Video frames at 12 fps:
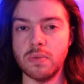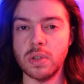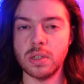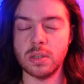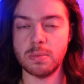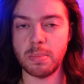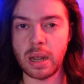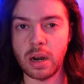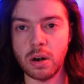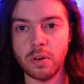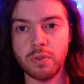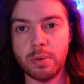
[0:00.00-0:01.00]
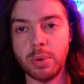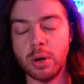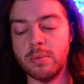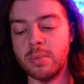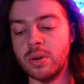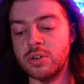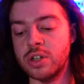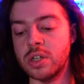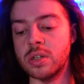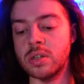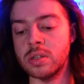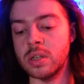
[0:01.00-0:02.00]
despair from your
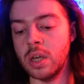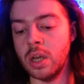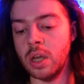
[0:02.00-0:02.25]
emotions